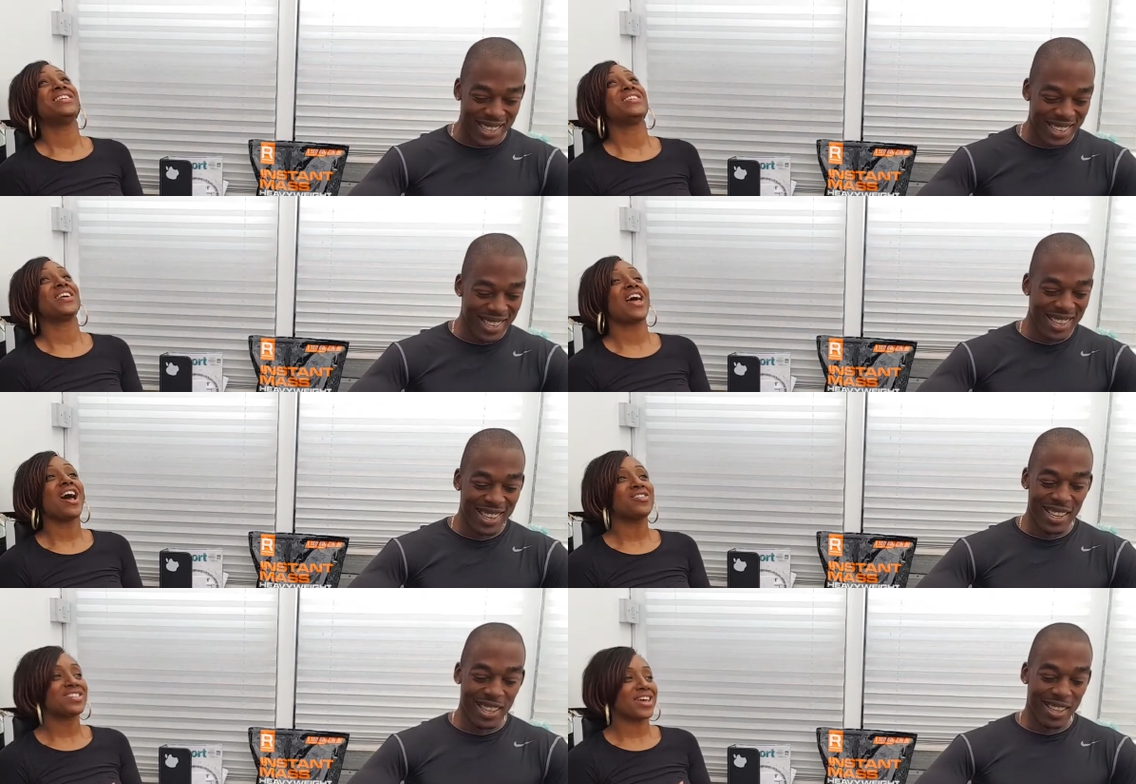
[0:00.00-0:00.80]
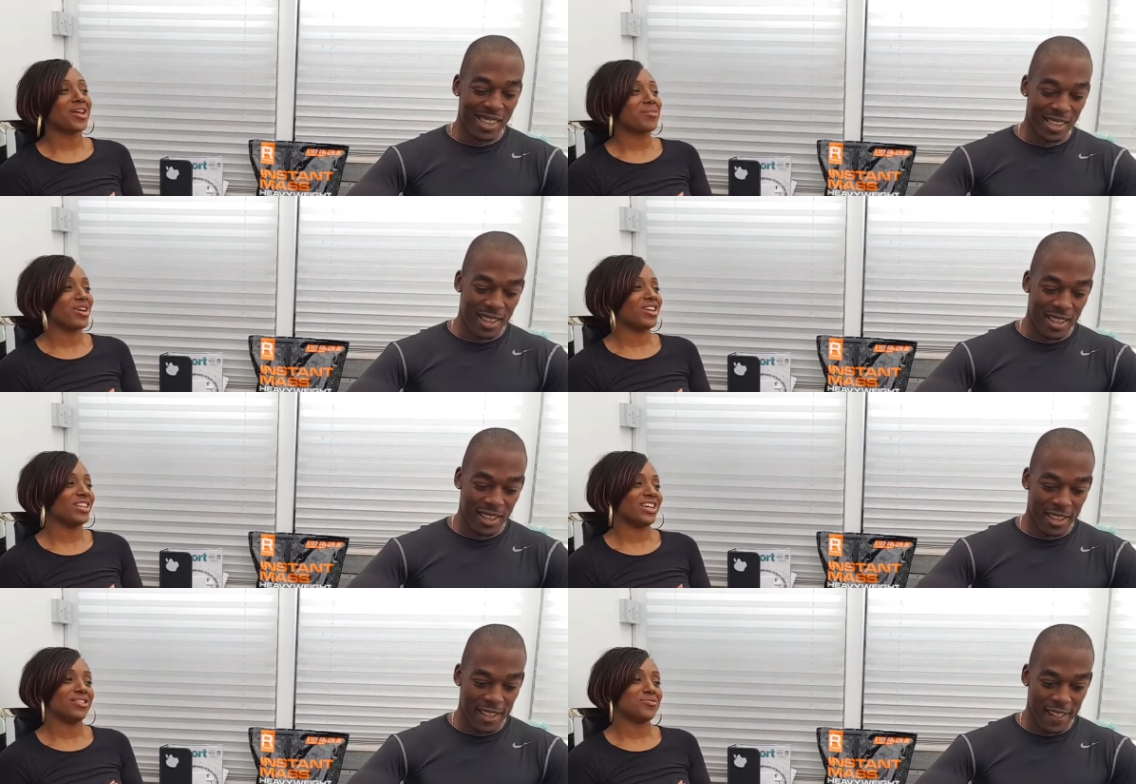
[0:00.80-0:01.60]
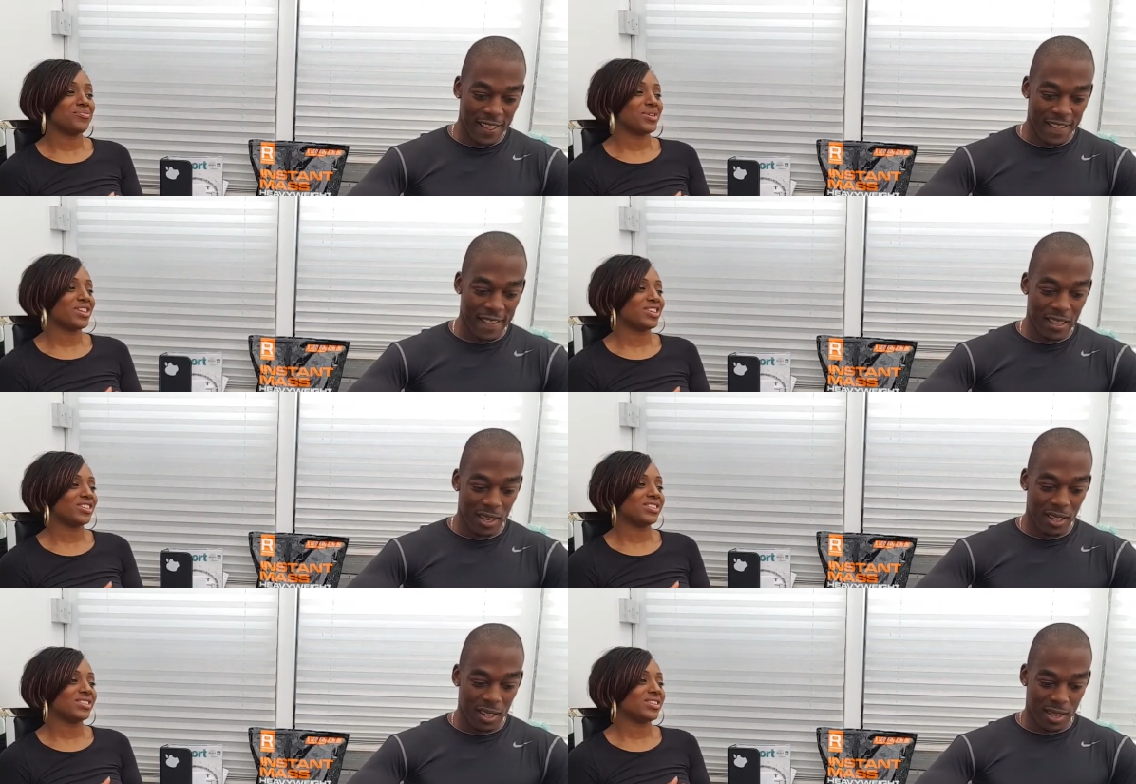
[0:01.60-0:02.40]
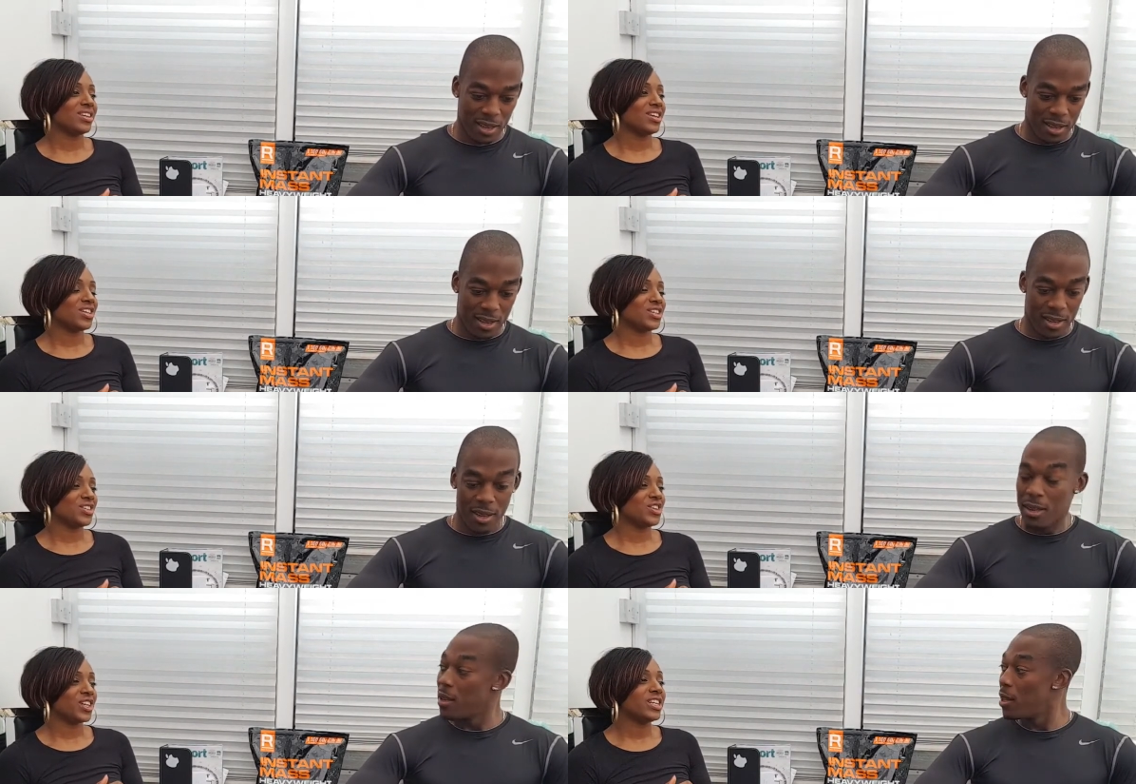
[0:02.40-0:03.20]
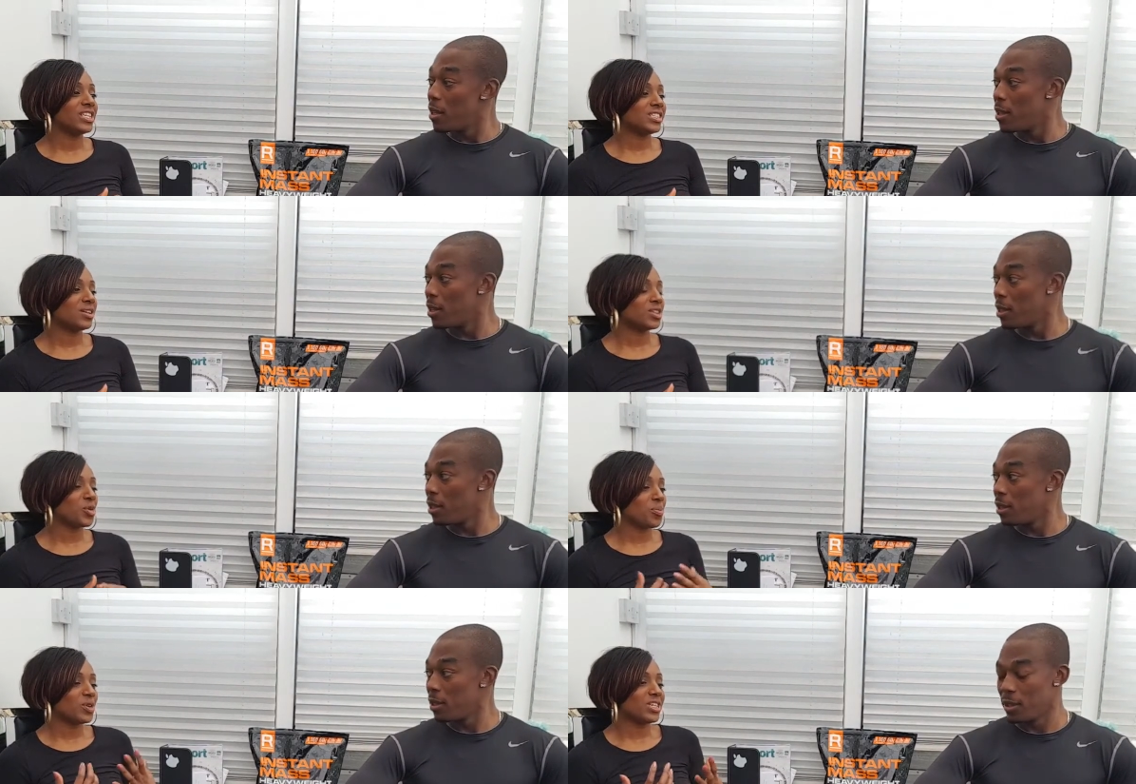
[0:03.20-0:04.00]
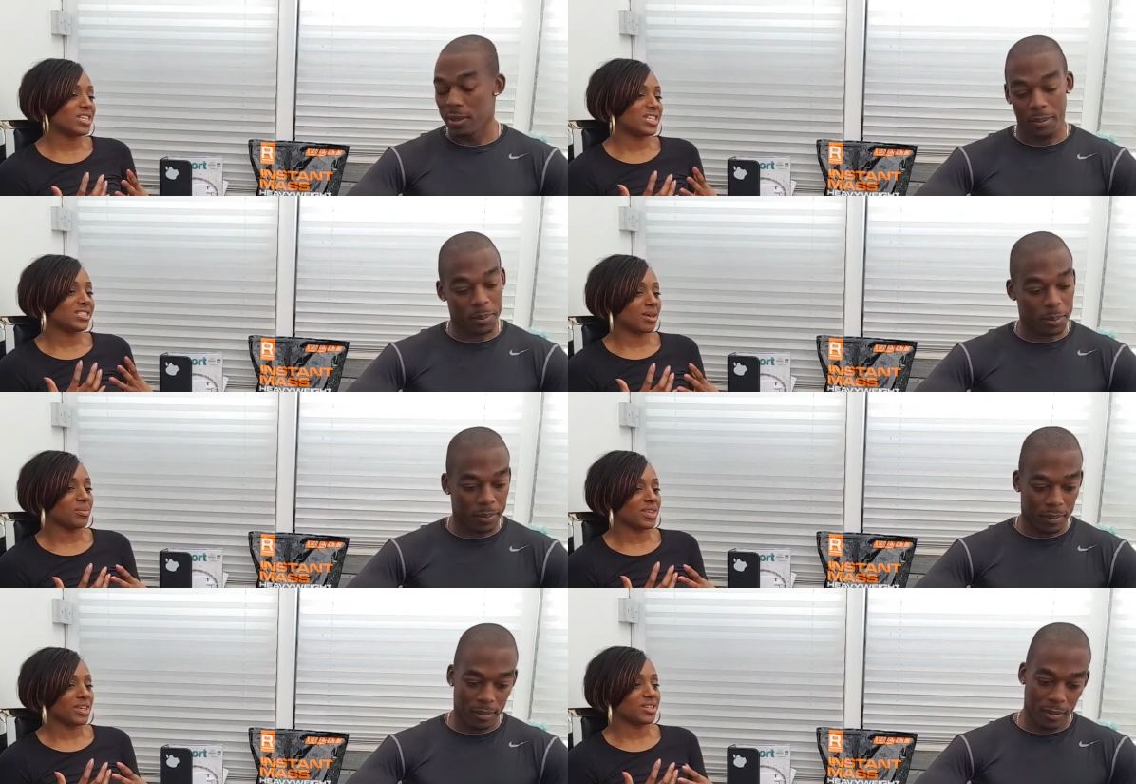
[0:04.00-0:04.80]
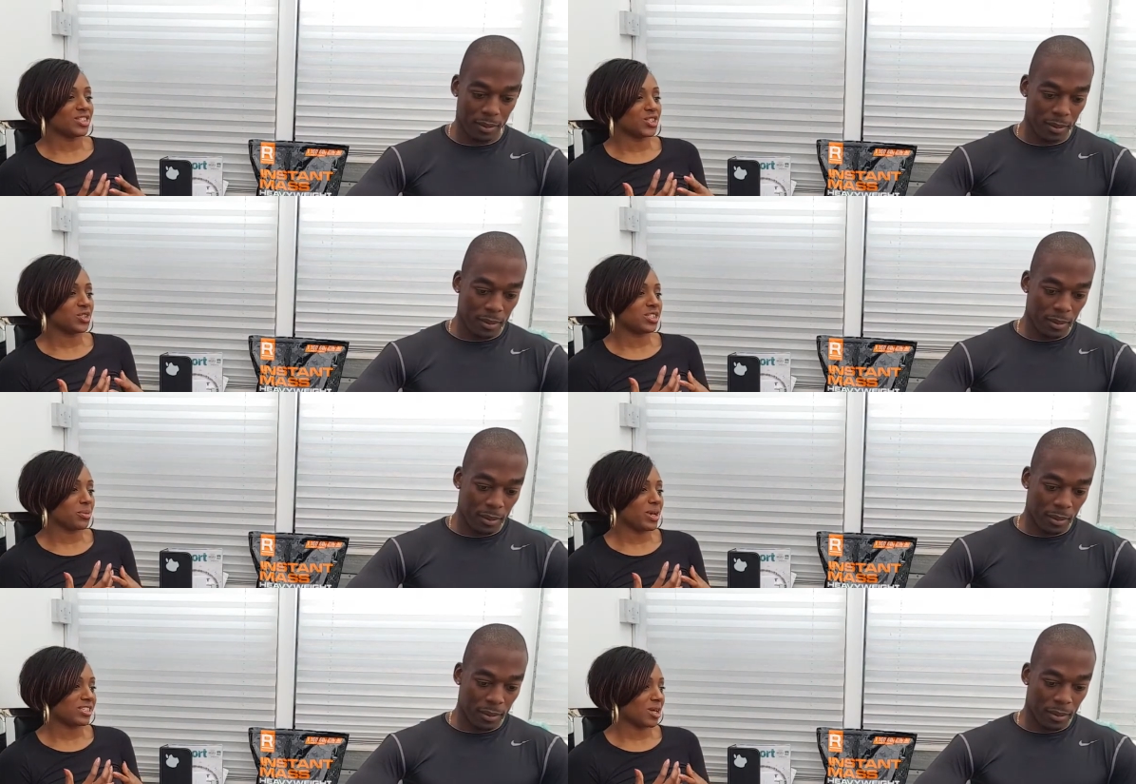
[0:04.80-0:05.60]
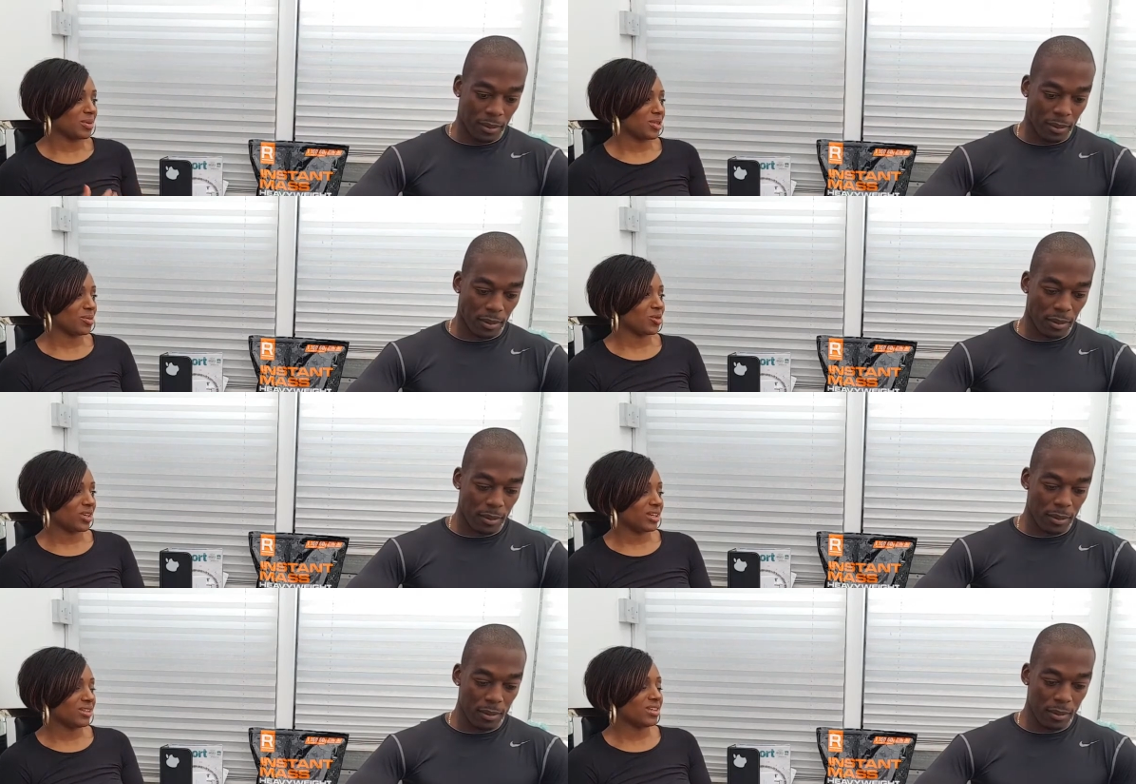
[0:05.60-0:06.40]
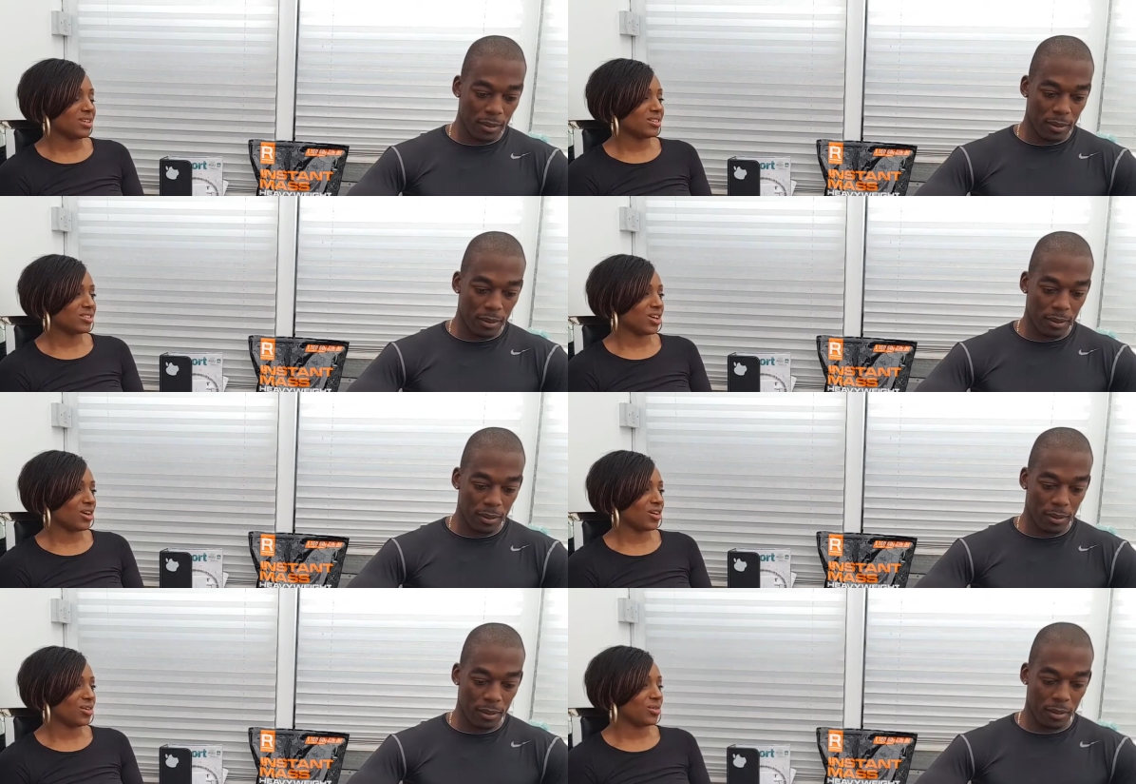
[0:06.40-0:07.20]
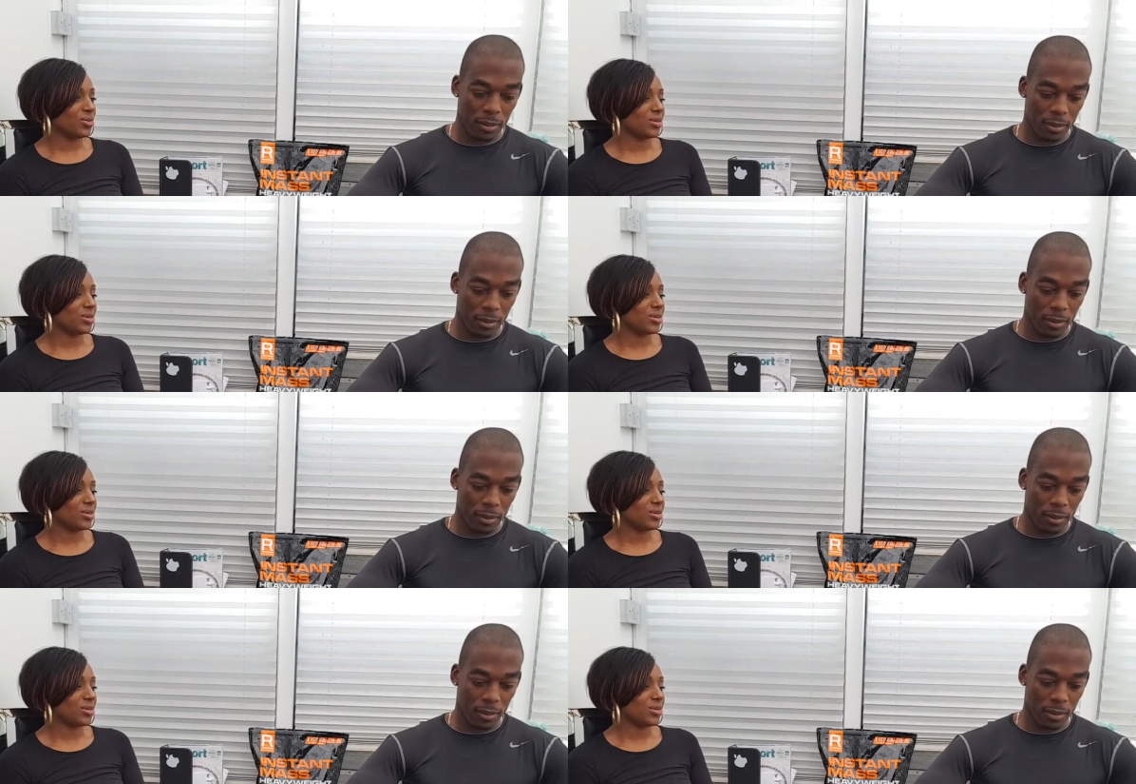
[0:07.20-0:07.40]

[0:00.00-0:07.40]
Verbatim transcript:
Speaker 1: You're gonna have to get up early because you're gonna need to. Your body needs something as soon as it wakes up in the morning. So